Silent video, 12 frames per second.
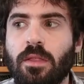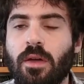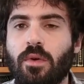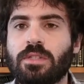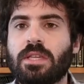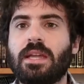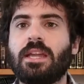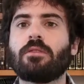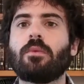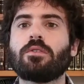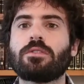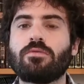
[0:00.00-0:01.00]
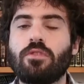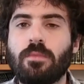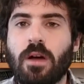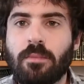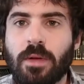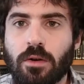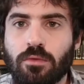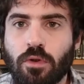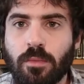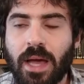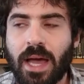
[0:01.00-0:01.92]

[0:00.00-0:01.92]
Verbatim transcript: There was an innermost room, a middle room,